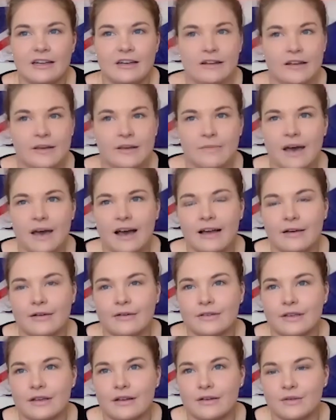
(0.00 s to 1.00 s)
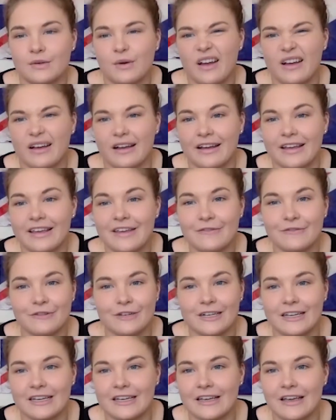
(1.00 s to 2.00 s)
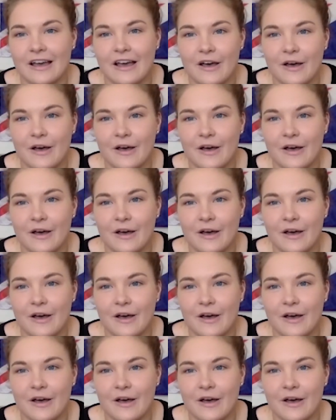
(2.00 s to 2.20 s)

looking back, I was quite naive really.